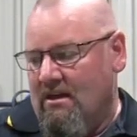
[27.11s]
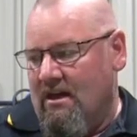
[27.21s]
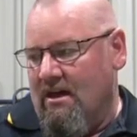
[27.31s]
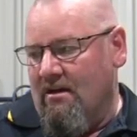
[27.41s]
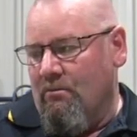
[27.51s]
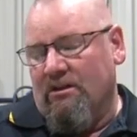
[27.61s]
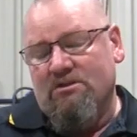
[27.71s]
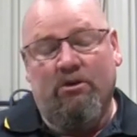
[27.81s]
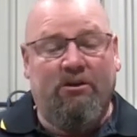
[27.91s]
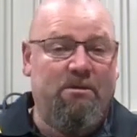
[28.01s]
We're going to
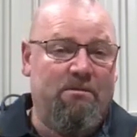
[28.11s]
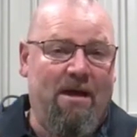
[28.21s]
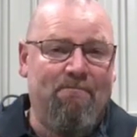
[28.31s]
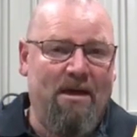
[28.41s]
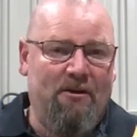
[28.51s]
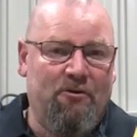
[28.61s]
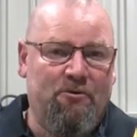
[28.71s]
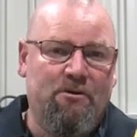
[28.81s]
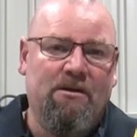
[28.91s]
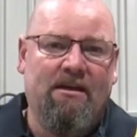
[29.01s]
talk a little bit about metal,